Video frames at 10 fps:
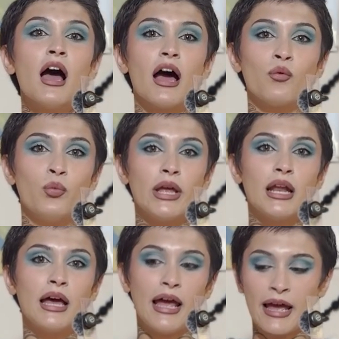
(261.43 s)
I went
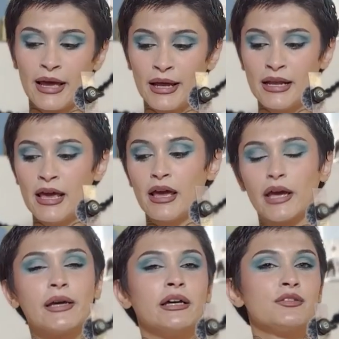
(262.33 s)
ahead
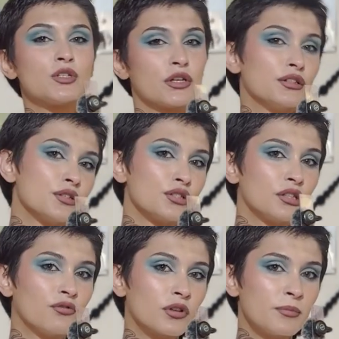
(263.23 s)
and started
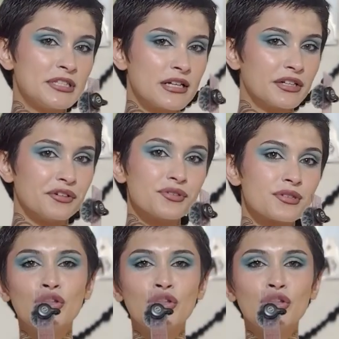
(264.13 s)
searching for the materials.